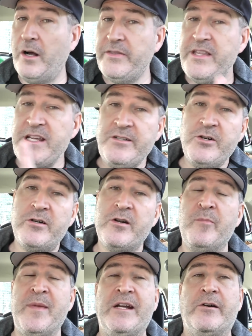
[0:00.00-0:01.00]
On the
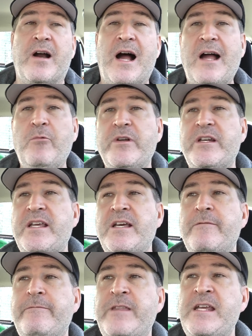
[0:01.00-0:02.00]
Nerdometer, I would
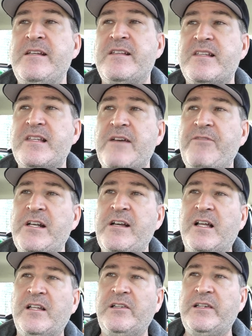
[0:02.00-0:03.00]
give the
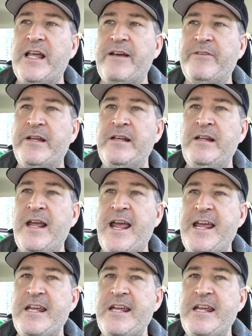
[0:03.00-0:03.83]
7-Eleven